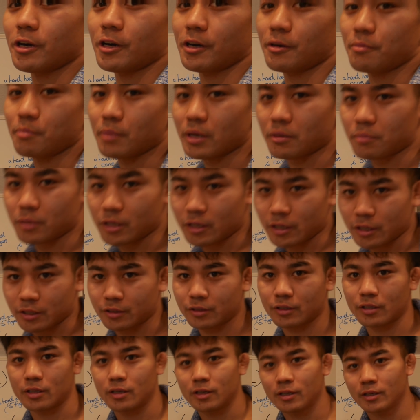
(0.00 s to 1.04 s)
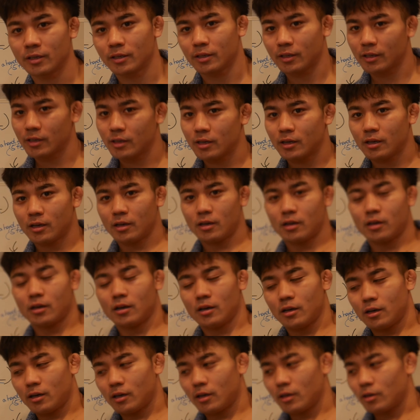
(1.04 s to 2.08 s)
maybe
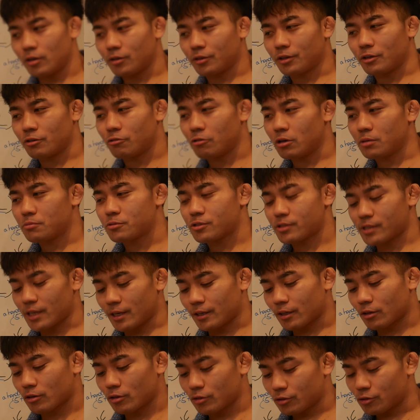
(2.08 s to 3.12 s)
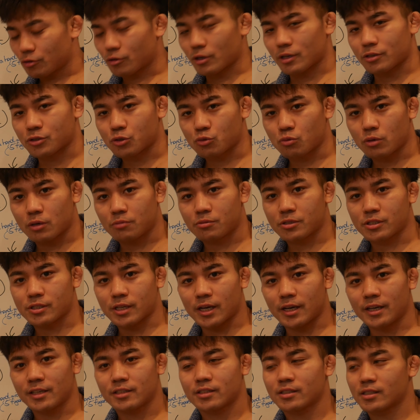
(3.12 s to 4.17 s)
on the website, Kodokan's
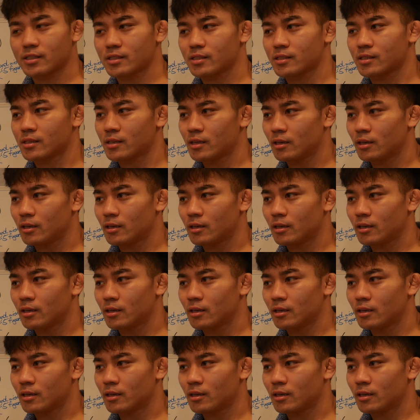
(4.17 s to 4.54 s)
website,